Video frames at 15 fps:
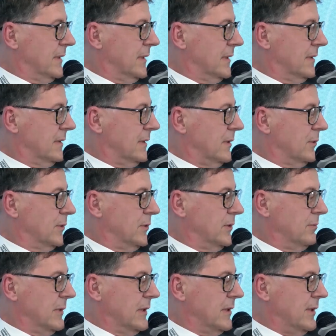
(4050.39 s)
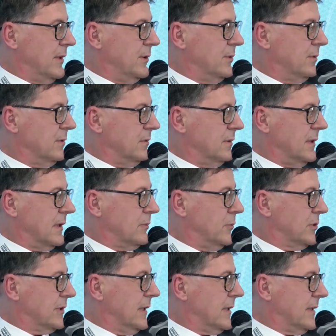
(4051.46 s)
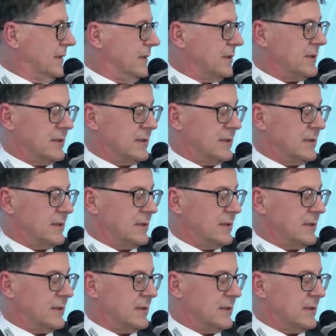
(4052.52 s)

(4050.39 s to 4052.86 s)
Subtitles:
If it's possible to have audiometrics